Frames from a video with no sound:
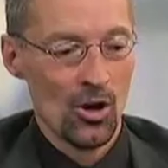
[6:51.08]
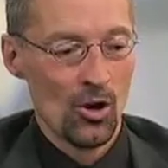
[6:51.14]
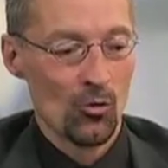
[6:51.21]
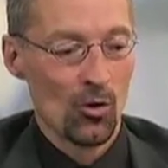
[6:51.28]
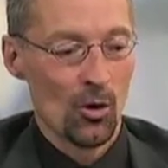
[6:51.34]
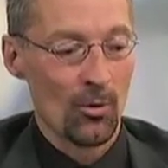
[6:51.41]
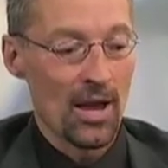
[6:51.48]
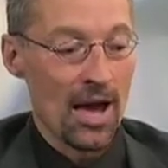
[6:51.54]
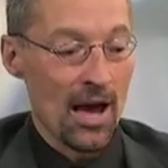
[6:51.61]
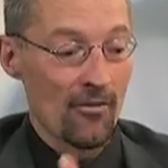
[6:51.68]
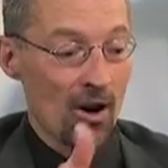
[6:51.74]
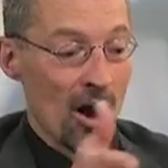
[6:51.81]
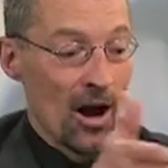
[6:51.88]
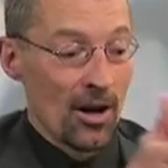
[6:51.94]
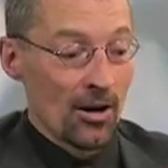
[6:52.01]
where we have
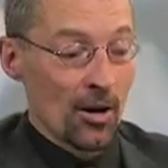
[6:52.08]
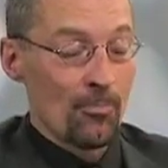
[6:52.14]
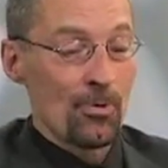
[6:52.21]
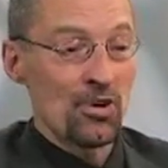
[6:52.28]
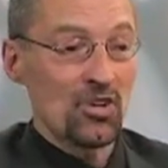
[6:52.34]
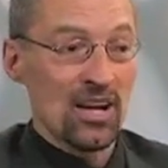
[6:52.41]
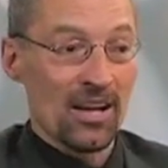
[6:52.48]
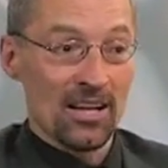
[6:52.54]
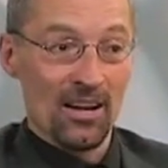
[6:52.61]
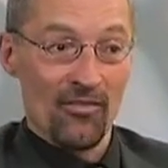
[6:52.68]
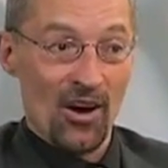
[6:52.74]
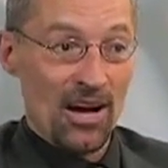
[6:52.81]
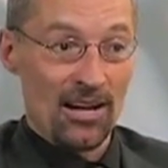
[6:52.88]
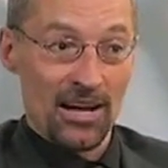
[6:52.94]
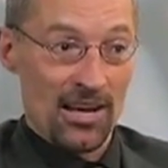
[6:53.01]
one hundred percent
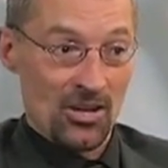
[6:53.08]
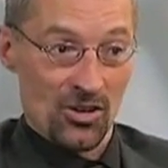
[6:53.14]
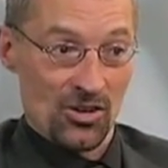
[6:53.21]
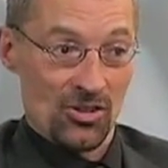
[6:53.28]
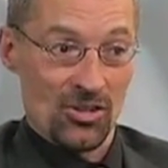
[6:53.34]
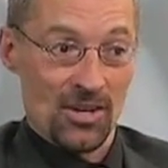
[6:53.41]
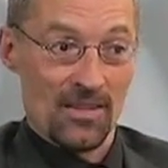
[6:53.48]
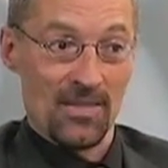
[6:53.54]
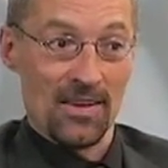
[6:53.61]
divine agency.